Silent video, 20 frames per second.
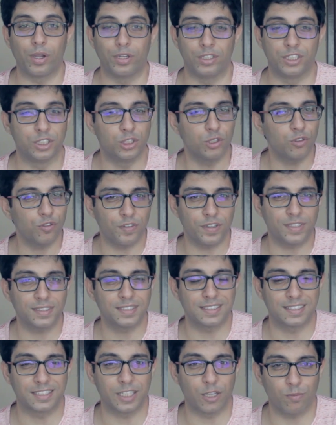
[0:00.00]
Did you face
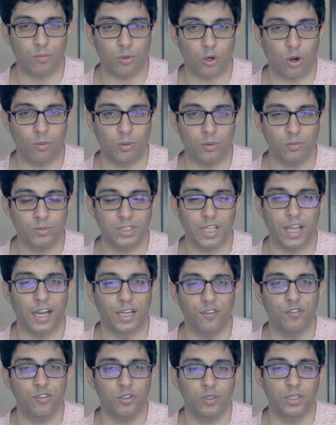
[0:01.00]
the same problems?
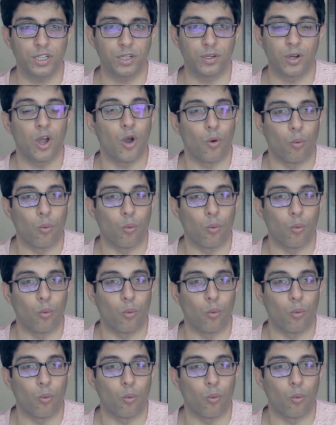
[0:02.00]
And if you did,